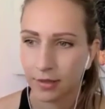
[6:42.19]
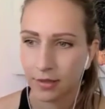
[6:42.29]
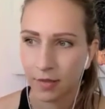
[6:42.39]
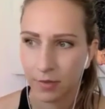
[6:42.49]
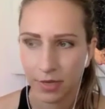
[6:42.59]

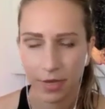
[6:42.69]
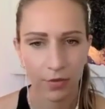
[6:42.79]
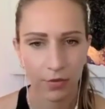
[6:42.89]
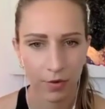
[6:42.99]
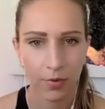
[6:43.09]
I've been taken
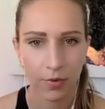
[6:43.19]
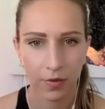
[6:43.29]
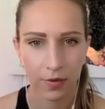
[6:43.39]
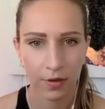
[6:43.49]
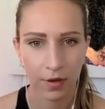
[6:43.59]
through a
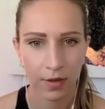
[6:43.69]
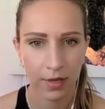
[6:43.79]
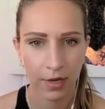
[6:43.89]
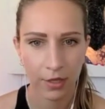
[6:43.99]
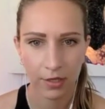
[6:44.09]
birth canal,
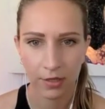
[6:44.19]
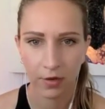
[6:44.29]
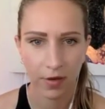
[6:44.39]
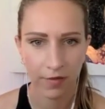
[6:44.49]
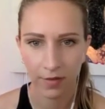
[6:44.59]
and I just
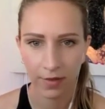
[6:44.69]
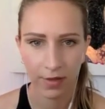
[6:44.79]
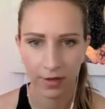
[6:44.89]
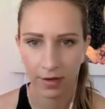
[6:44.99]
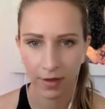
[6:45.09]
saw
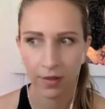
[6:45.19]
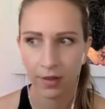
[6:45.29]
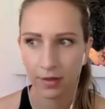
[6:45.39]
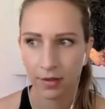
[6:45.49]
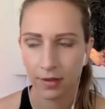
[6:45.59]
everything and
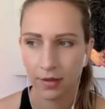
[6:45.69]
nothing.